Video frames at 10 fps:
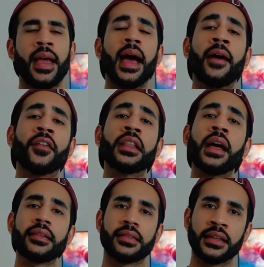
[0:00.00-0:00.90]
And the
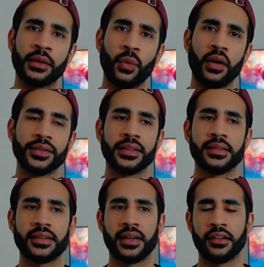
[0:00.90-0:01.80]
last thing you want is
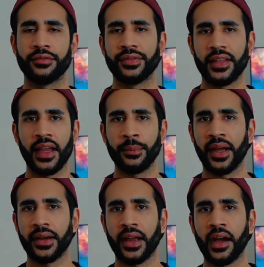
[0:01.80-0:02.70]
kind of staying
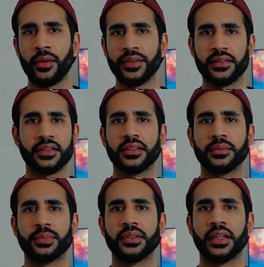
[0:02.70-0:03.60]
back hours to
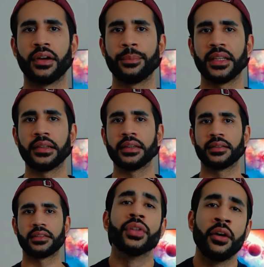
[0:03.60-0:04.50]
clear up the
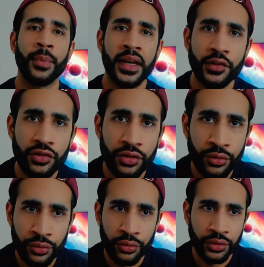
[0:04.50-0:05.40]
list. So I've managed to,
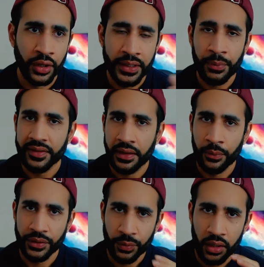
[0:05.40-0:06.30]
eat my
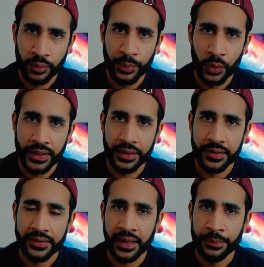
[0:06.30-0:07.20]
sandwich while reporting at the
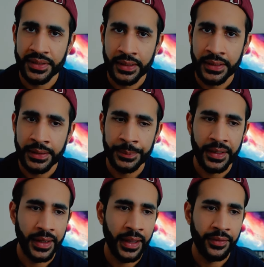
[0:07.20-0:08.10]
same time,
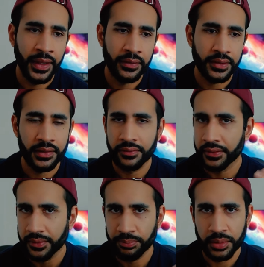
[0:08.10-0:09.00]
and then kind of
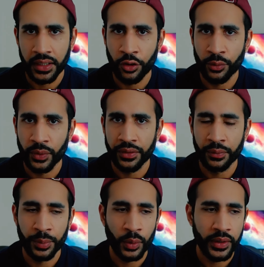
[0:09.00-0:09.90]
just plug on with the
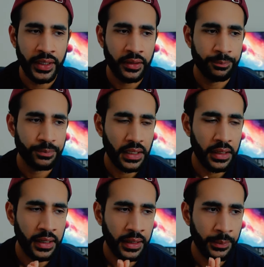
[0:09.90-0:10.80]
reporting.
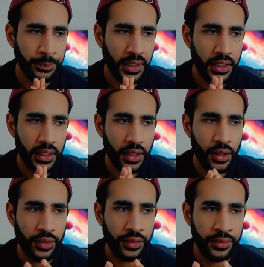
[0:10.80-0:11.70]

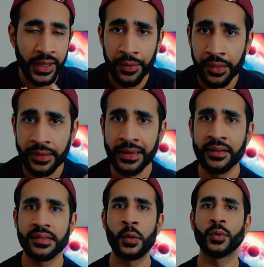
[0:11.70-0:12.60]
The other thing
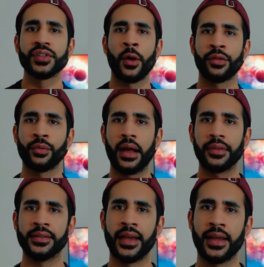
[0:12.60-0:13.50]
is also throughout
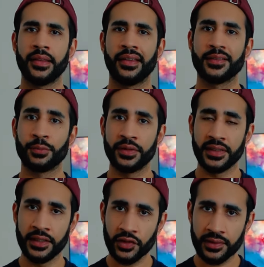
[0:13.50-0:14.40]
the day, there's
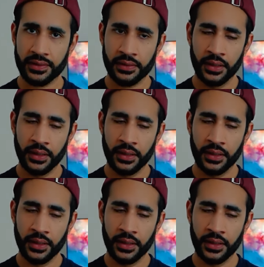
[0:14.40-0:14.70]
procedures.